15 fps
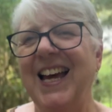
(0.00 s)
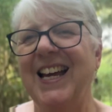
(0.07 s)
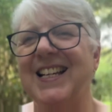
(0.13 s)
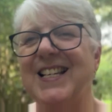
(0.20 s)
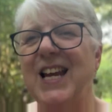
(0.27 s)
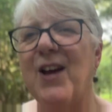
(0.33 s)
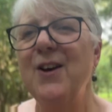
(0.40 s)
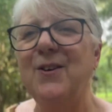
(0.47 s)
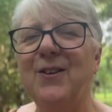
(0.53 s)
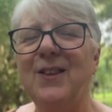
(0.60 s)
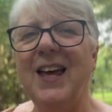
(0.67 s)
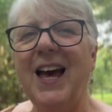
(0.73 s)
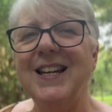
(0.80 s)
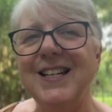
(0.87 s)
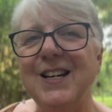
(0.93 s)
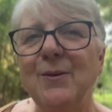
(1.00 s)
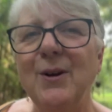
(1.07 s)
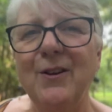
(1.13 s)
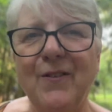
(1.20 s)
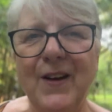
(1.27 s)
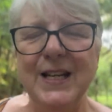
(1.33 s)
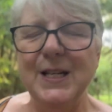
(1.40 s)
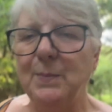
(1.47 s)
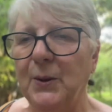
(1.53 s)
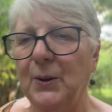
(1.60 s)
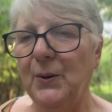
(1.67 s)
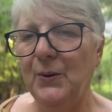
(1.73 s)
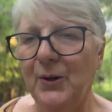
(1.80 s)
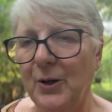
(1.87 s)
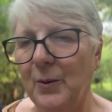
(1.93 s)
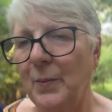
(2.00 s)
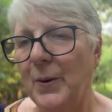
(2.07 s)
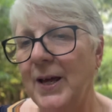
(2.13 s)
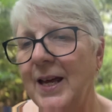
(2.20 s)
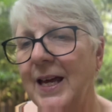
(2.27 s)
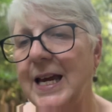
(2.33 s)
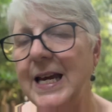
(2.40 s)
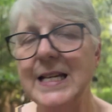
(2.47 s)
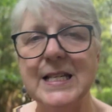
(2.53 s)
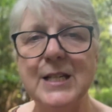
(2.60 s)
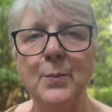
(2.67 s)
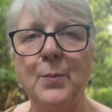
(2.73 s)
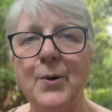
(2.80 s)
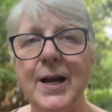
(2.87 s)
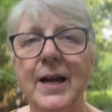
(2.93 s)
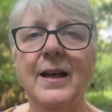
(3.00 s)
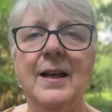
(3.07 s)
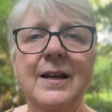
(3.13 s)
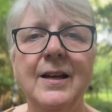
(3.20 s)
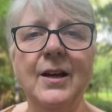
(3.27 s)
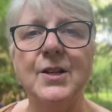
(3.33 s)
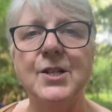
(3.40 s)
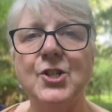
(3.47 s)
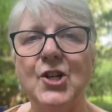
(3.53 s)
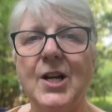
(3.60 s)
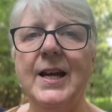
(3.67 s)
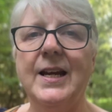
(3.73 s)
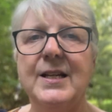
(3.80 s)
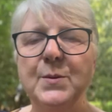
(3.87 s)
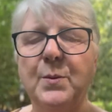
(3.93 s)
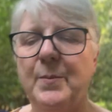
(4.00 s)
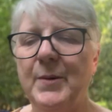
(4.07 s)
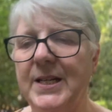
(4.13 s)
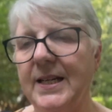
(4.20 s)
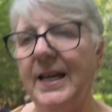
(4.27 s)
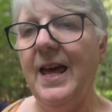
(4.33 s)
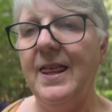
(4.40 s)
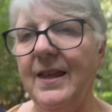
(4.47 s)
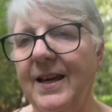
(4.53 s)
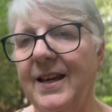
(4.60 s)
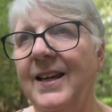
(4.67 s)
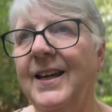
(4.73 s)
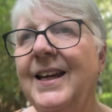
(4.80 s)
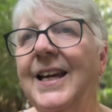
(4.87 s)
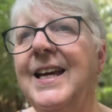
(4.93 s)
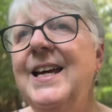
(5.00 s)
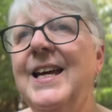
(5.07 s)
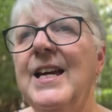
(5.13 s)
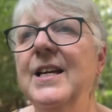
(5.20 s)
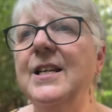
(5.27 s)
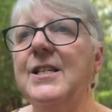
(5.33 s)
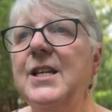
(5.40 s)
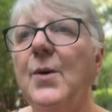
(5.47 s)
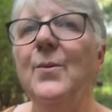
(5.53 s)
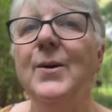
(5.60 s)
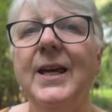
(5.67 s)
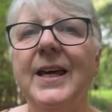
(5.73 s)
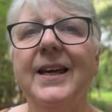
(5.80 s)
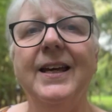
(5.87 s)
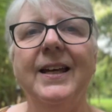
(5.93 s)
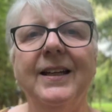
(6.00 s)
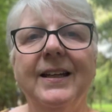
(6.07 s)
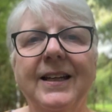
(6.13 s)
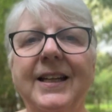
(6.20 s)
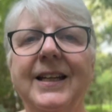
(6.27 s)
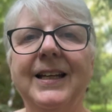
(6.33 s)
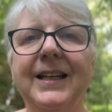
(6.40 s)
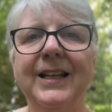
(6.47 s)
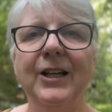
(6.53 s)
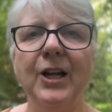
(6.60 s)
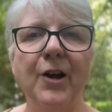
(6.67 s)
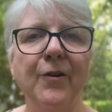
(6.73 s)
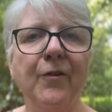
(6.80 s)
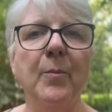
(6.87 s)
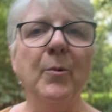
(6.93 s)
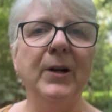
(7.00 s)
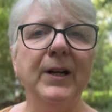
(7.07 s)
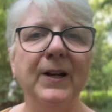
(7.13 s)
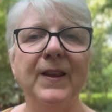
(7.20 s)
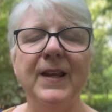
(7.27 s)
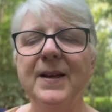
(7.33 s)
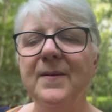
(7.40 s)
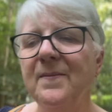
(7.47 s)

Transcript: So the idea with the Facebook group is to bring us Gen X women together so we can learn from one another,